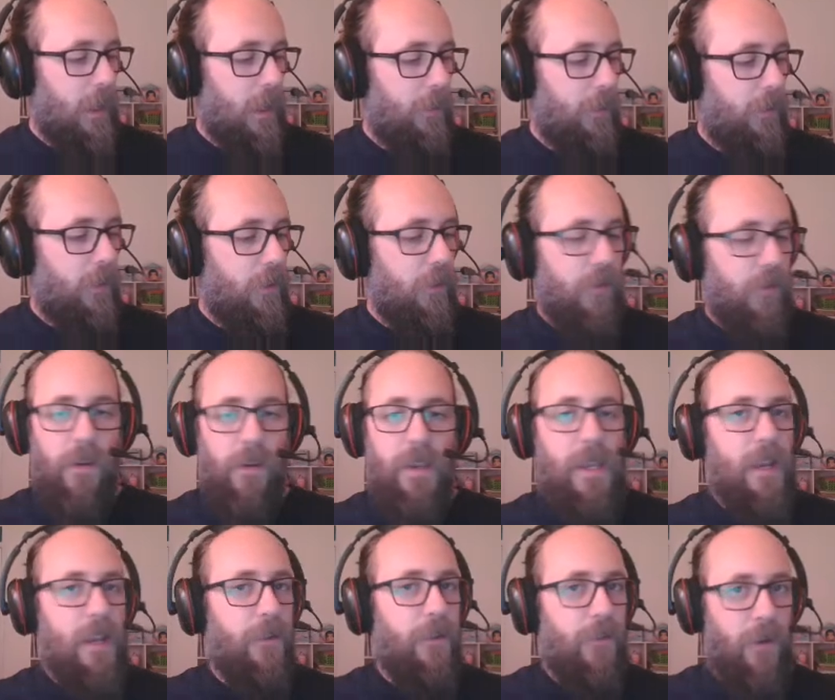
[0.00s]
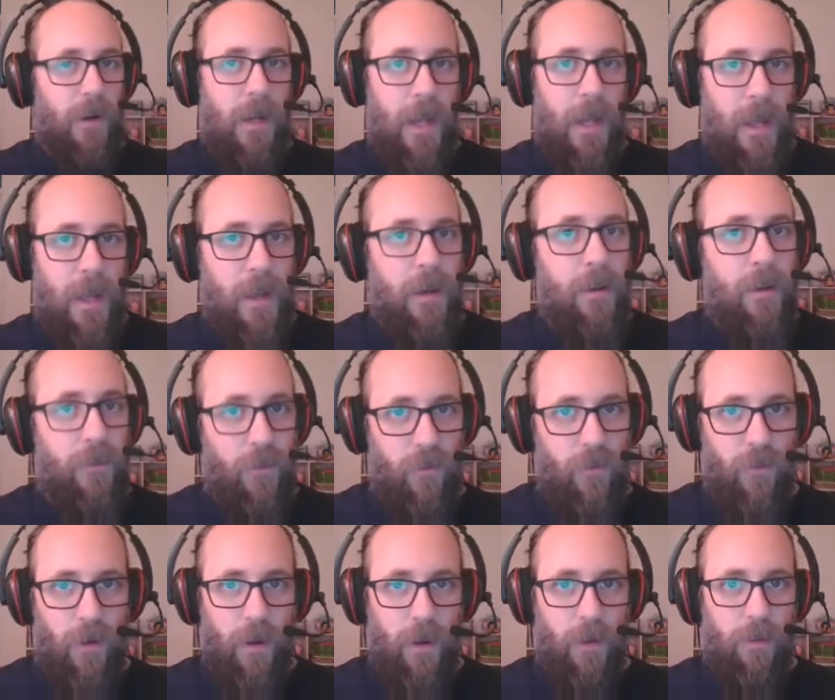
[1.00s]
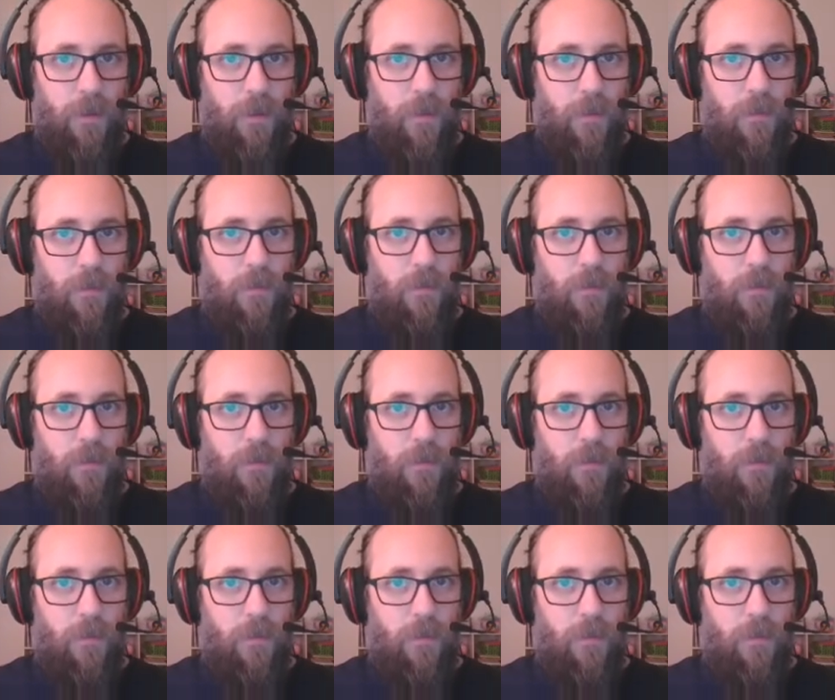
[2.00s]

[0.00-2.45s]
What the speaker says: There's a different kind of strength.